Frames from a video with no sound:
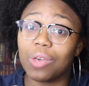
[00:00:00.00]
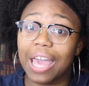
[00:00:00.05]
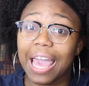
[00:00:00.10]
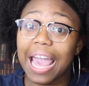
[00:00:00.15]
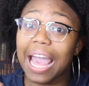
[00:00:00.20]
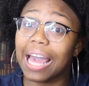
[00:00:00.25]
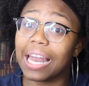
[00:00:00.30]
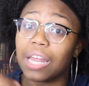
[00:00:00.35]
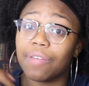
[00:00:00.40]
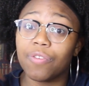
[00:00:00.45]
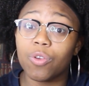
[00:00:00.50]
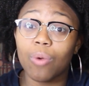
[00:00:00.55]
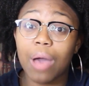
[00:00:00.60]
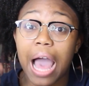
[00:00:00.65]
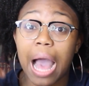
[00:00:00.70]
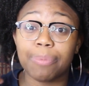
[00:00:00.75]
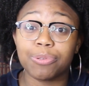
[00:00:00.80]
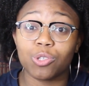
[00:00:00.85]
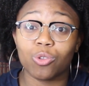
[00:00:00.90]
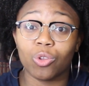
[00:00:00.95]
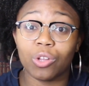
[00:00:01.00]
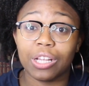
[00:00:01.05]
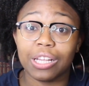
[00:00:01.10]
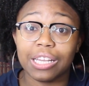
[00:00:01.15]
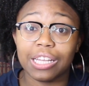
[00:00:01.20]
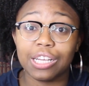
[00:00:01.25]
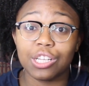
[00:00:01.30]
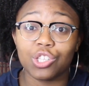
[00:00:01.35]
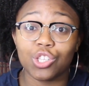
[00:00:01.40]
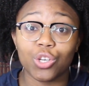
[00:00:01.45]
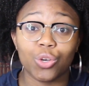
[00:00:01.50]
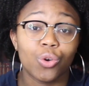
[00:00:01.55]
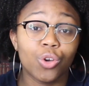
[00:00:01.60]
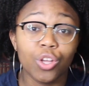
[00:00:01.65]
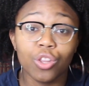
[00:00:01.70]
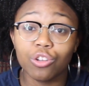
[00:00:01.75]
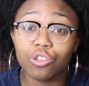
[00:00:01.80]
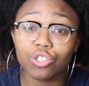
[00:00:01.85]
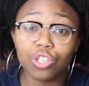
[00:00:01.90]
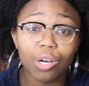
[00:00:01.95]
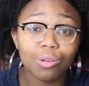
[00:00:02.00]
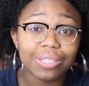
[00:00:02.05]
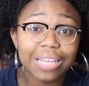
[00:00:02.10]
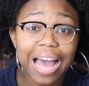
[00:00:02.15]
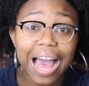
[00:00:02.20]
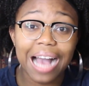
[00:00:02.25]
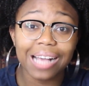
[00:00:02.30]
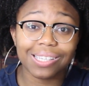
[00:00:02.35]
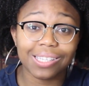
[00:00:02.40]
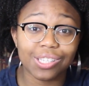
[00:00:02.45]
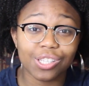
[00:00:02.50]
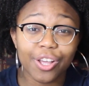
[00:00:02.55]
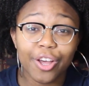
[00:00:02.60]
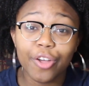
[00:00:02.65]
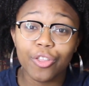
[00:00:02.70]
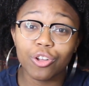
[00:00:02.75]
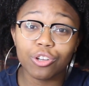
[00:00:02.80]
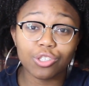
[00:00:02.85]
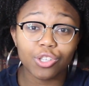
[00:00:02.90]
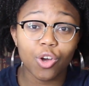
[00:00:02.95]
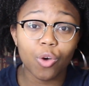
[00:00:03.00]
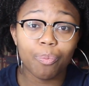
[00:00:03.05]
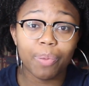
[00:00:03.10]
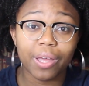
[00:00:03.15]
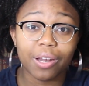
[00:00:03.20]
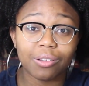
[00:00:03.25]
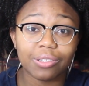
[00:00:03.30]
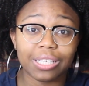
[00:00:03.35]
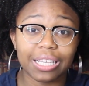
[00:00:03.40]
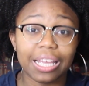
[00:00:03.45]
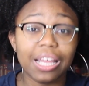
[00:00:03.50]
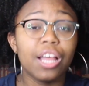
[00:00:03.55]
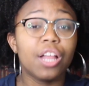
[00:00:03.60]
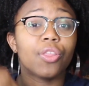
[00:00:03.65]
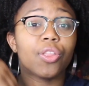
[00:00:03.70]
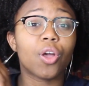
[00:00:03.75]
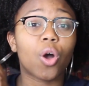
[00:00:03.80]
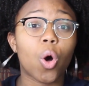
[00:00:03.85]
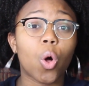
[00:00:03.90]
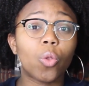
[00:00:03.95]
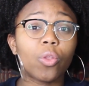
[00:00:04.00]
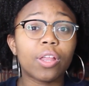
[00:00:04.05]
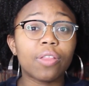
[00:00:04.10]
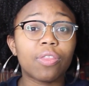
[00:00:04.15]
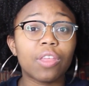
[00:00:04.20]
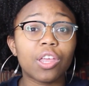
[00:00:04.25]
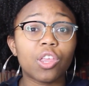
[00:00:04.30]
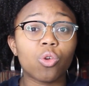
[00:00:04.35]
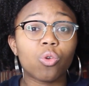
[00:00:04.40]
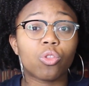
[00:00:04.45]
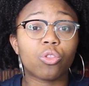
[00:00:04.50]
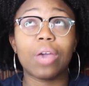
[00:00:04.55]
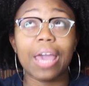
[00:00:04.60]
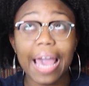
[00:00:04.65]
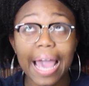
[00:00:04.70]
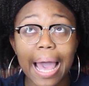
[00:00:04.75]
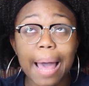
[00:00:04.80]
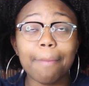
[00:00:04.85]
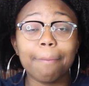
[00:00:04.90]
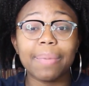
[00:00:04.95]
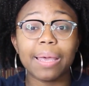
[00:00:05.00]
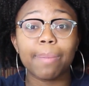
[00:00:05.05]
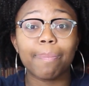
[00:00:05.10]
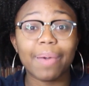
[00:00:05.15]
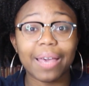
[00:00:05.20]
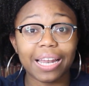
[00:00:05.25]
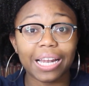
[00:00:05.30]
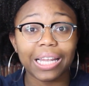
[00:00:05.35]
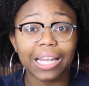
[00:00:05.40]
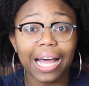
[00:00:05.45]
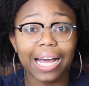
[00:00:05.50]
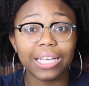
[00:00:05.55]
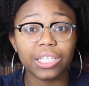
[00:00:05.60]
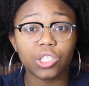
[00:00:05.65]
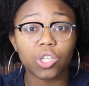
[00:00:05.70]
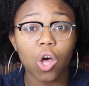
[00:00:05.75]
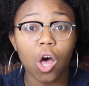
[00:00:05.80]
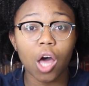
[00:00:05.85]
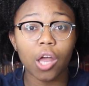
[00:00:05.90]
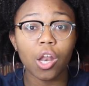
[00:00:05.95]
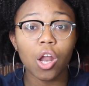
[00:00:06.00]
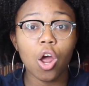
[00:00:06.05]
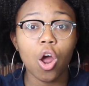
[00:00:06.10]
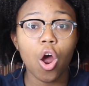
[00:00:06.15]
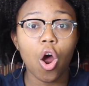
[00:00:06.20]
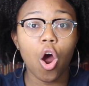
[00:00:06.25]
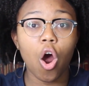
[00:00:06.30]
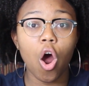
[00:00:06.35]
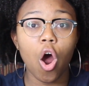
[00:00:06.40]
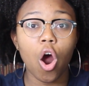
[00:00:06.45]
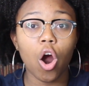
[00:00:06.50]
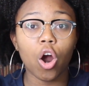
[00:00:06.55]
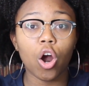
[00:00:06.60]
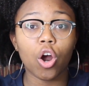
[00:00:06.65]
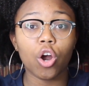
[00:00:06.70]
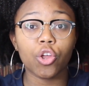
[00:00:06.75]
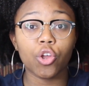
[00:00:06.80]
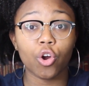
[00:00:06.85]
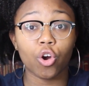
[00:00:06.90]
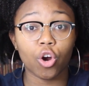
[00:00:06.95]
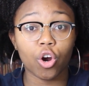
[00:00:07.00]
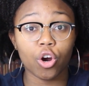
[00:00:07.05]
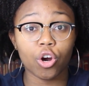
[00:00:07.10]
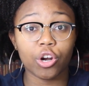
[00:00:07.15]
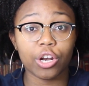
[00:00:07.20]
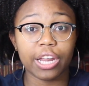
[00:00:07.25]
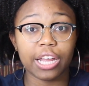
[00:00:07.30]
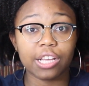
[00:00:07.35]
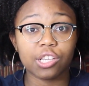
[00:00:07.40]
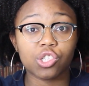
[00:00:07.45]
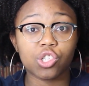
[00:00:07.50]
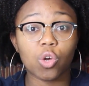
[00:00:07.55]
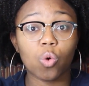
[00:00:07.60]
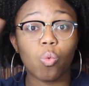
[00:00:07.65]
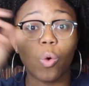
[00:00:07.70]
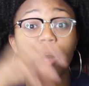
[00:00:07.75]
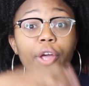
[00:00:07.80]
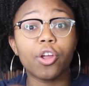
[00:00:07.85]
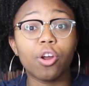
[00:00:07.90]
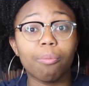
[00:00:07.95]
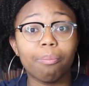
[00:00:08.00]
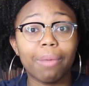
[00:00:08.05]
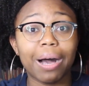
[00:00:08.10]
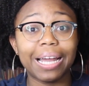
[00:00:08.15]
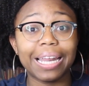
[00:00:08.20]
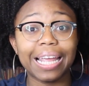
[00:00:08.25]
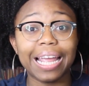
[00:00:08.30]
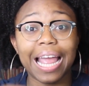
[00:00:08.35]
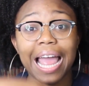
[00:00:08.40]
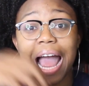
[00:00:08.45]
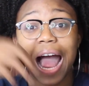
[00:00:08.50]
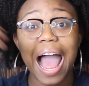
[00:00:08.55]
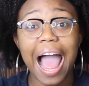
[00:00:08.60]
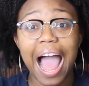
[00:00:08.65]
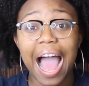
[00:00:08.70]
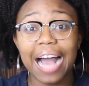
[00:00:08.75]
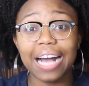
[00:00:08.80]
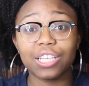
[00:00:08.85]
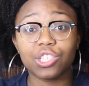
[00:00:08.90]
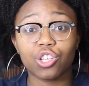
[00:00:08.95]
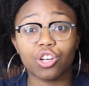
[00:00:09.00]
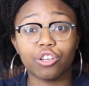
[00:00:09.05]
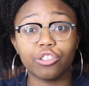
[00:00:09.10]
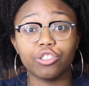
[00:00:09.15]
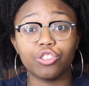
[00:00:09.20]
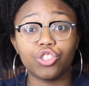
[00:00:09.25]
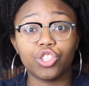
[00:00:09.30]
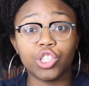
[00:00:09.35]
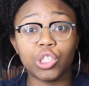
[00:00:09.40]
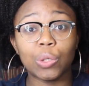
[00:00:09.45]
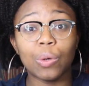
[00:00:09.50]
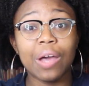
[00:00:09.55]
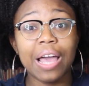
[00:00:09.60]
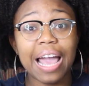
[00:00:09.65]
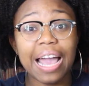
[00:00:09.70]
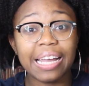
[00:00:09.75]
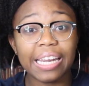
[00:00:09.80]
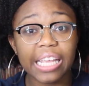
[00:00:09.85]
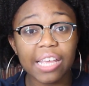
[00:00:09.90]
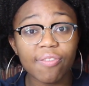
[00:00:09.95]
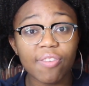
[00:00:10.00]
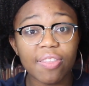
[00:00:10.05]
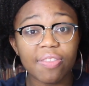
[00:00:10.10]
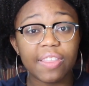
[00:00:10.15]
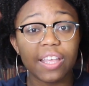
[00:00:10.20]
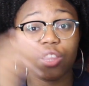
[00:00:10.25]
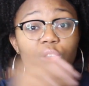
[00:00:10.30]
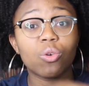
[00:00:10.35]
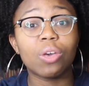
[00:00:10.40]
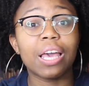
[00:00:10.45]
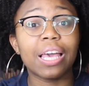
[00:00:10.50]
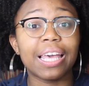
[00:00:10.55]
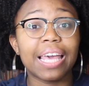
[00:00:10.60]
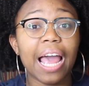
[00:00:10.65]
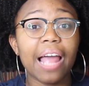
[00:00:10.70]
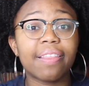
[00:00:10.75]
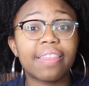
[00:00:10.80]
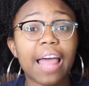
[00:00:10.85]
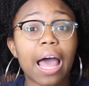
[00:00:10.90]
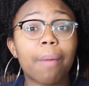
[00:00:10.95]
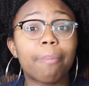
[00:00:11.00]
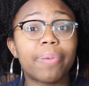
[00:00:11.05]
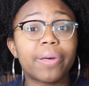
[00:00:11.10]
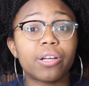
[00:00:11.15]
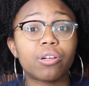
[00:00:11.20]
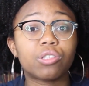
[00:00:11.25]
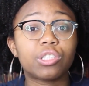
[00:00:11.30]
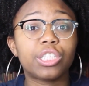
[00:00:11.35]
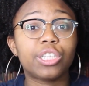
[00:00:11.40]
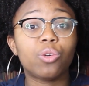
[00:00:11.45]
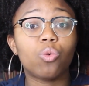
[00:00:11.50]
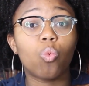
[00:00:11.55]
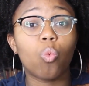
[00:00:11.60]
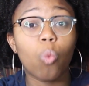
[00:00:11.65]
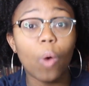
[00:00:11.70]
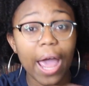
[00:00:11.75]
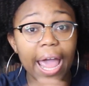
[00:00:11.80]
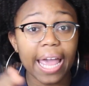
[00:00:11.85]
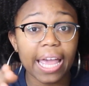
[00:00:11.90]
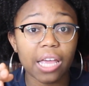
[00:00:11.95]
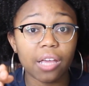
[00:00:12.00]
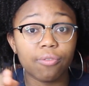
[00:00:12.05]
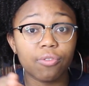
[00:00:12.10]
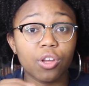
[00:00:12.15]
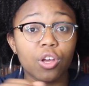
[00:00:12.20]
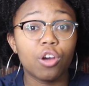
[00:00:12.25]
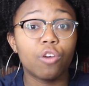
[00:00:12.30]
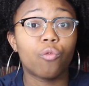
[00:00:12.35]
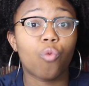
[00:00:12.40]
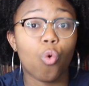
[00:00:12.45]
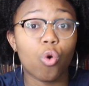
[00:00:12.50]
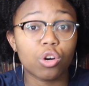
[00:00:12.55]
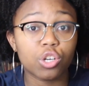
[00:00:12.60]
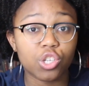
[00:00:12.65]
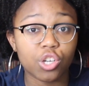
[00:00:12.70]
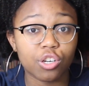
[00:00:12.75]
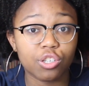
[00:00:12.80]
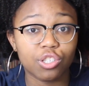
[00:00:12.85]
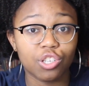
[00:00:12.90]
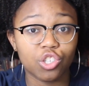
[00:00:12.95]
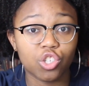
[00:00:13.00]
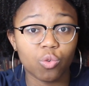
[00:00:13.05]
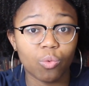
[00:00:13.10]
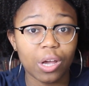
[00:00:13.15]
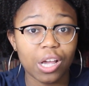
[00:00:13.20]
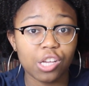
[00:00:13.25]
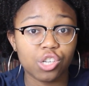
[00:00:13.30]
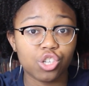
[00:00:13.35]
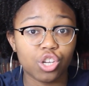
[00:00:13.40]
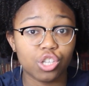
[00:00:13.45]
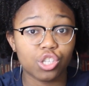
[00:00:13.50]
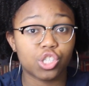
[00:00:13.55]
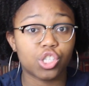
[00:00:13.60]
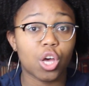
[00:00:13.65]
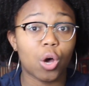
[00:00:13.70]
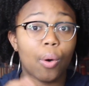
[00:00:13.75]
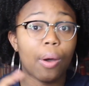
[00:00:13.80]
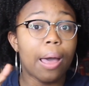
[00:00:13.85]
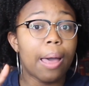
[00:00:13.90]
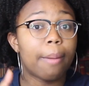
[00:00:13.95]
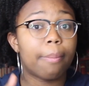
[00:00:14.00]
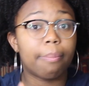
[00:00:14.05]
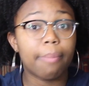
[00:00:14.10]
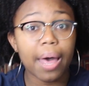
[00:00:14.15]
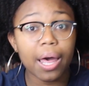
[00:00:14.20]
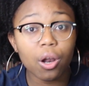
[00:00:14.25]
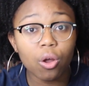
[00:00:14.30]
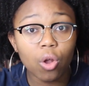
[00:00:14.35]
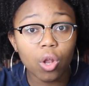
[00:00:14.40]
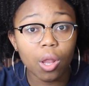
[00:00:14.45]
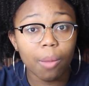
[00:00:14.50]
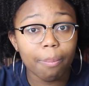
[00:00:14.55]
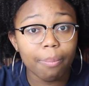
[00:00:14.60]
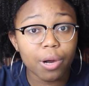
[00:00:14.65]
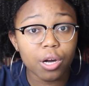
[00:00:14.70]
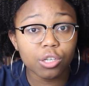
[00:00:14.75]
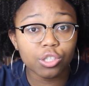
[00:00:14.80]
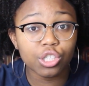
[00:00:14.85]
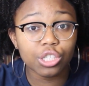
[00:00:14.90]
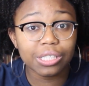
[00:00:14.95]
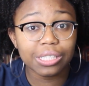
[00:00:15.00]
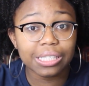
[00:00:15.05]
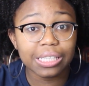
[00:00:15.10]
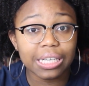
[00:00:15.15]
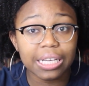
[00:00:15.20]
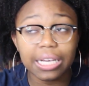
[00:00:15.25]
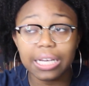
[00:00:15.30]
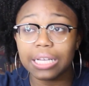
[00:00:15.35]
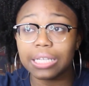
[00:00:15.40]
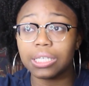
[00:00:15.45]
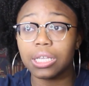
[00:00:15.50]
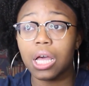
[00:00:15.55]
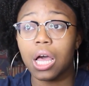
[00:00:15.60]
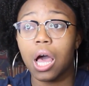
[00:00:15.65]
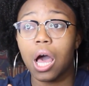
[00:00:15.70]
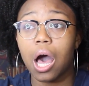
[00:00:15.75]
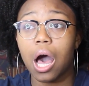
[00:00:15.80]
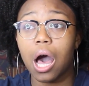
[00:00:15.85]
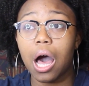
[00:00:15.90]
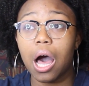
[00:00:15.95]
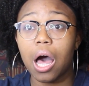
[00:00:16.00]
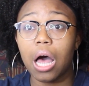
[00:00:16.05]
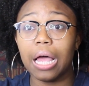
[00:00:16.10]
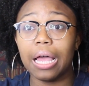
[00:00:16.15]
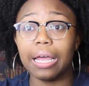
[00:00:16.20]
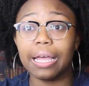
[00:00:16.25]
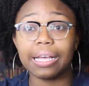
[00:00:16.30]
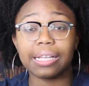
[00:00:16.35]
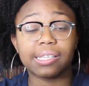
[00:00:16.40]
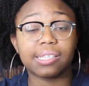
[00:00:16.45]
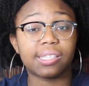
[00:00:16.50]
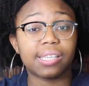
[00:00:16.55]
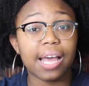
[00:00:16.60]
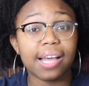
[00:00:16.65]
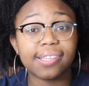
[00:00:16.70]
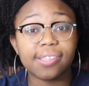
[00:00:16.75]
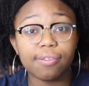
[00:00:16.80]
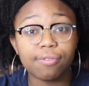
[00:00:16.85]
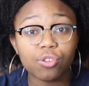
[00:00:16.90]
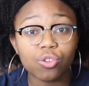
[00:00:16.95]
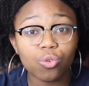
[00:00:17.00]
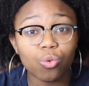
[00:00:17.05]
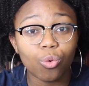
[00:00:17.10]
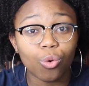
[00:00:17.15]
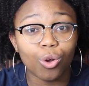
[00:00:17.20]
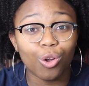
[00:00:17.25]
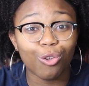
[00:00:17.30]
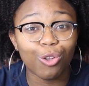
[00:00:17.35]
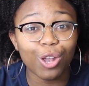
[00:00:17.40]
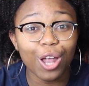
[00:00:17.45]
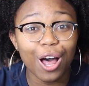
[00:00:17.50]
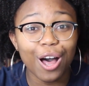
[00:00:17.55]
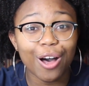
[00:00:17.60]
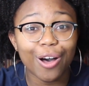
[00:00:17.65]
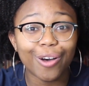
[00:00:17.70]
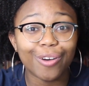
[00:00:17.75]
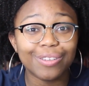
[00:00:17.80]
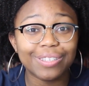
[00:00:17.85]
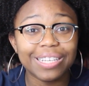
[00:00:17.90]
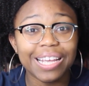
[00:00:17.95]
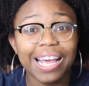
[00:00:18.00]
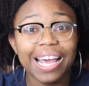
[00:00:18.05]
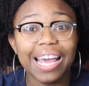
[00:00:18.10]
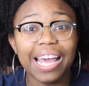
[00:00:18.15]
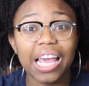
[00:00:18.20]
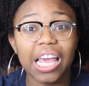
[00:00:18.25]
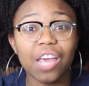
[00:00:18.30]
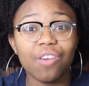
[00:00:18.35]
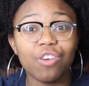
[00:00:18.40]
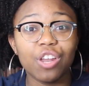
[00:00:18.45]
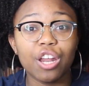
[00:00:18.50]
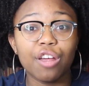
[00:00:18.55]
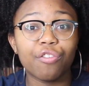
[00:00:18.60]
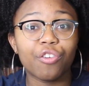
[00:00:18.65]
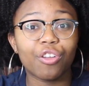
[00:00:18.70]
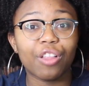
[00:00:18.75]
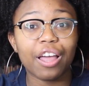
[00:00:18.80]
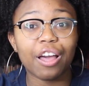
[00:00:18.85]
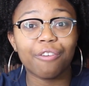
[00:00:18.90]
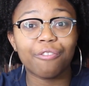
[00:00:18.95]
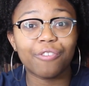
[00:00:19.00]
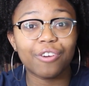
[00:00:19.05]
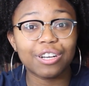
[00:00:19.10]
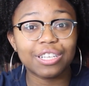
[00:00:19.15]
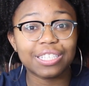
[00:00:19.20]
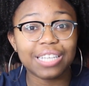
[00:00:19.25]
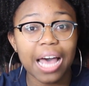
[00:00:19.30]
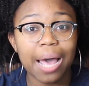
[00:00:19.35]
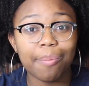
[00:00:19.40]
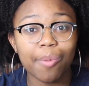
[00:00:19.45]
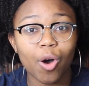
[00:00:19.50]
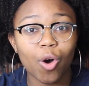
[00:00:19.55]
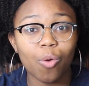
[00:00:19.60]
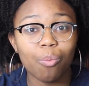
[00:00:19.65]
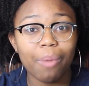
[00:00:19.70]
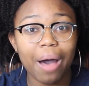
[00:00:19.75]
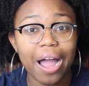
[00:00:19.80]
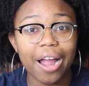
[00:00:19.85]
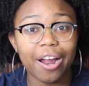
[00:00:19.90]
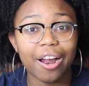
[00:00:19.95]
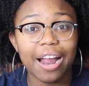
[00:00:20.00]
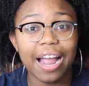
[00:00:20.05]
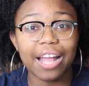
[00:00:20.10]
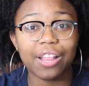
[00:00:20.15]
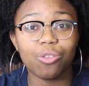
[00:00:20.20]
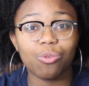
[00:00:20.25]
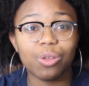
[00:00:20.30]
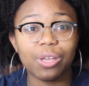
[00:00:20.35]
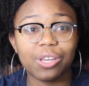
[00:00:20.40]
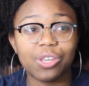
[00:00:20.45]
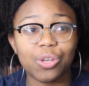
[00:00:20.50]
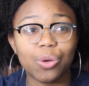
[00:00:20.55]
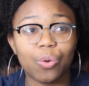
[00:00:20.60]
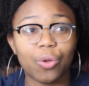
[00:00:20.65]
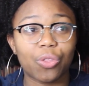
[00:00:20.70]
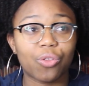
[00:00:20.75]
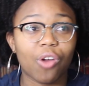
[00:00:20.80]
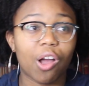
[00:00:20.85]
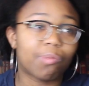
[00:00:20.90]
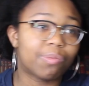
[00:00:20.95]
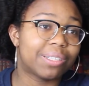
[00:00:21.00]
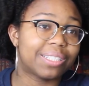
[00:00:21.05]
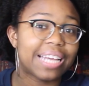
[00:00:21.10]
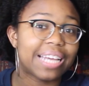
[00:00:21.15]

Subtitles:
can if you absolutely need to. There's no taxes, there's no penalty. The only thing you can be penalized on are your earnings, so what your money has earned you. And even then, you can get that penalty waived for certain situations. So medical emergencies, excessive school loans, even if you're like a first-time home buyer and you need to withdraw up to